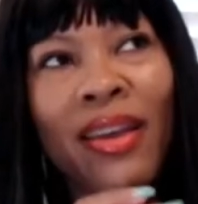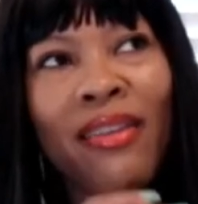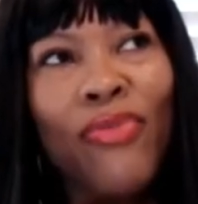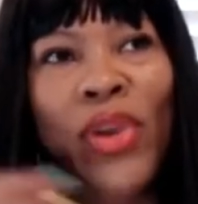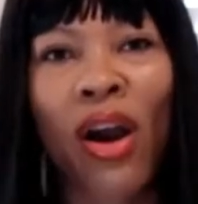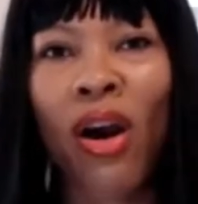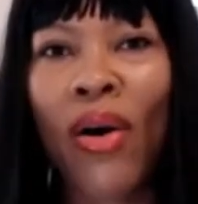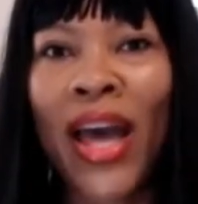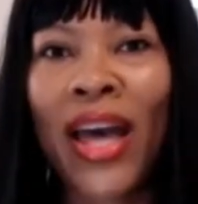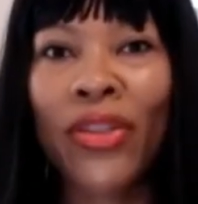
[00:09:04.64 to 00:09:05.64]
if we all
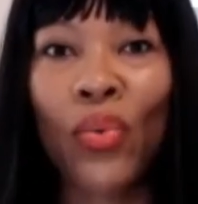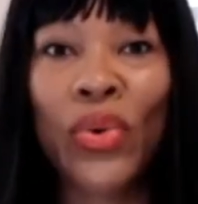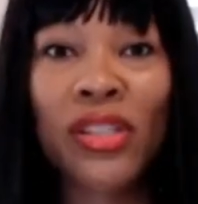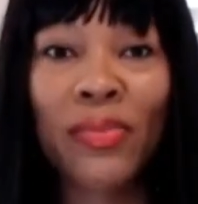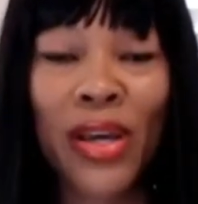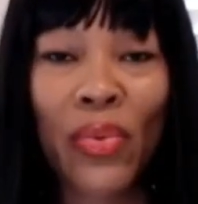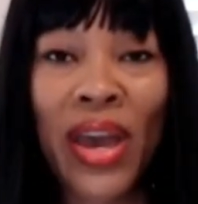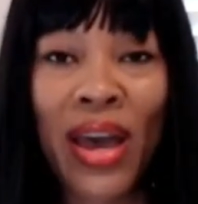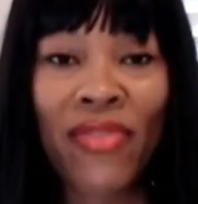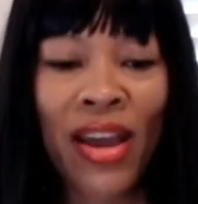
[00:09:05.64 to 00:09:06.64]
had the wisdom that we
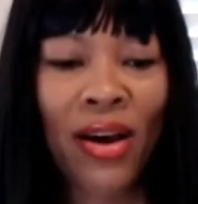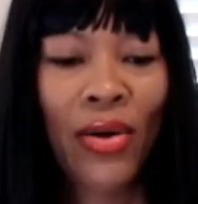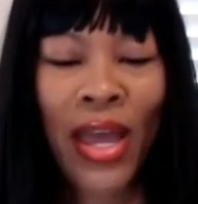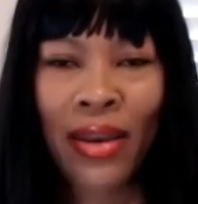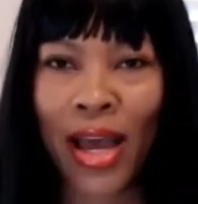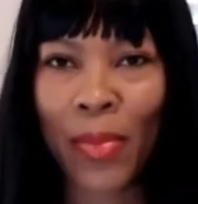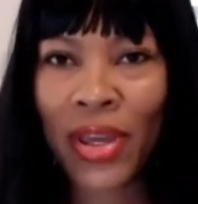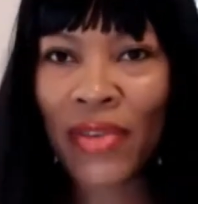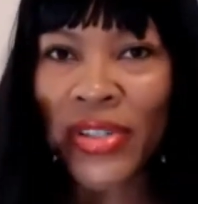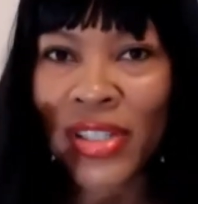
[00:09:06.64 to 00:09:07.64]
have now and i'm gonna
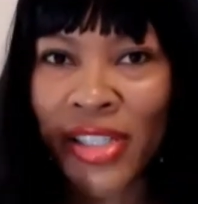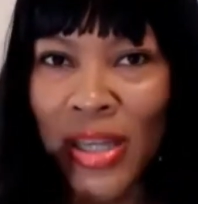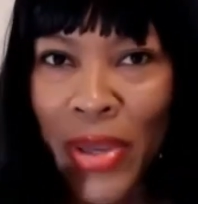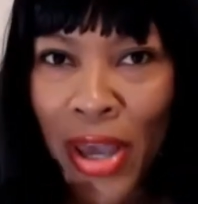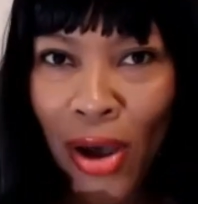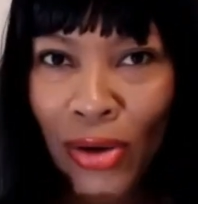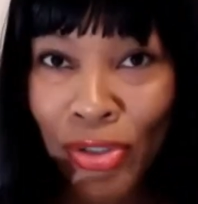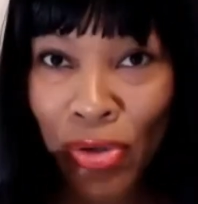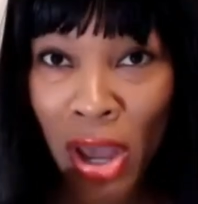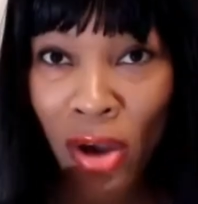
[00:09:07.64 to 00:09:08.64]
give it to some of y'all
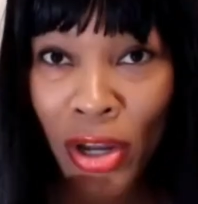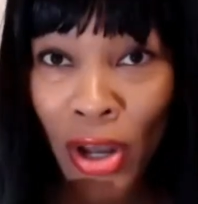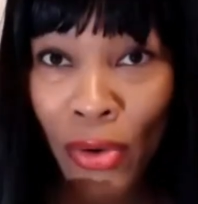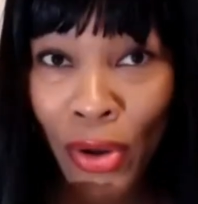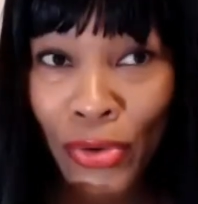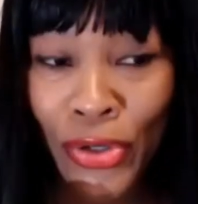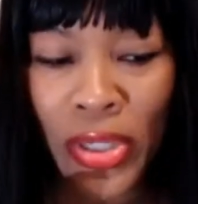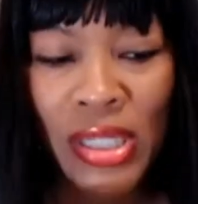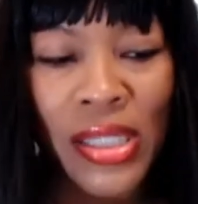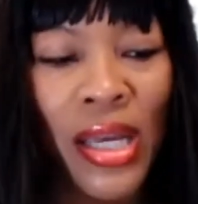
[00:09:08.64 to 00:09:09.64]
so y'all can go on and do
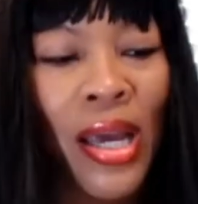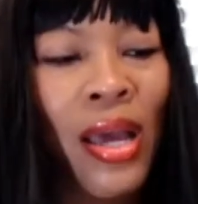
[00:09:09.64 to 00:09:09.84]
this